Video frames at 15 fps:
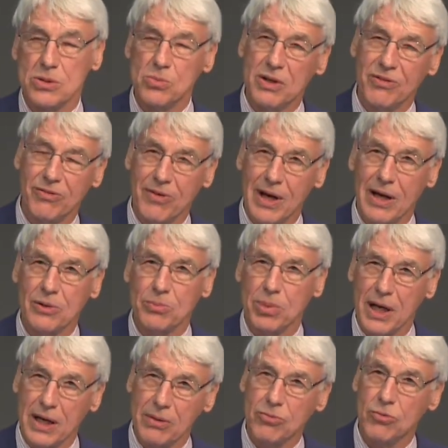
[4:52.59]
and we found
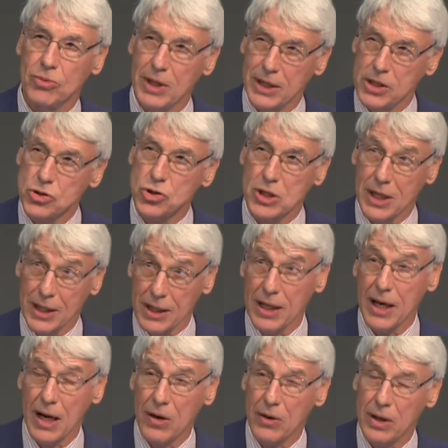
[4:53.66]
by really trial
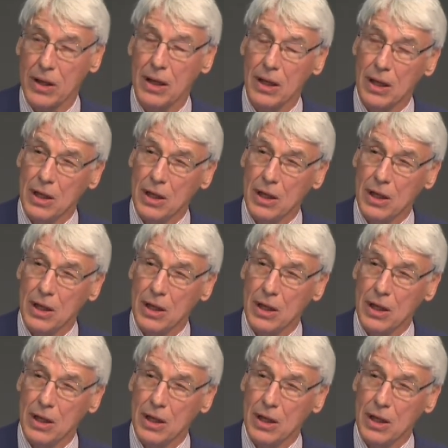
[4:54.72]
and error